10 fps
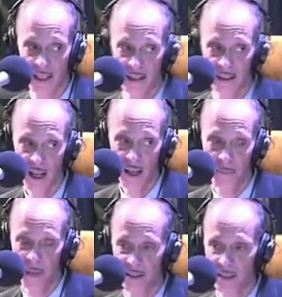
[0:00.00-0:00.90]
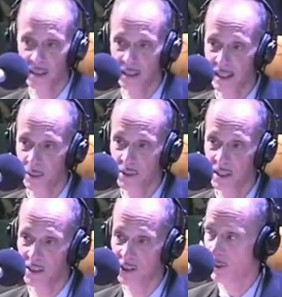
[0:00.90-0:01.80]
and basically it was
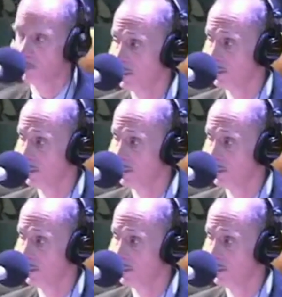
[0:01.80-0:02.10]
in the script, and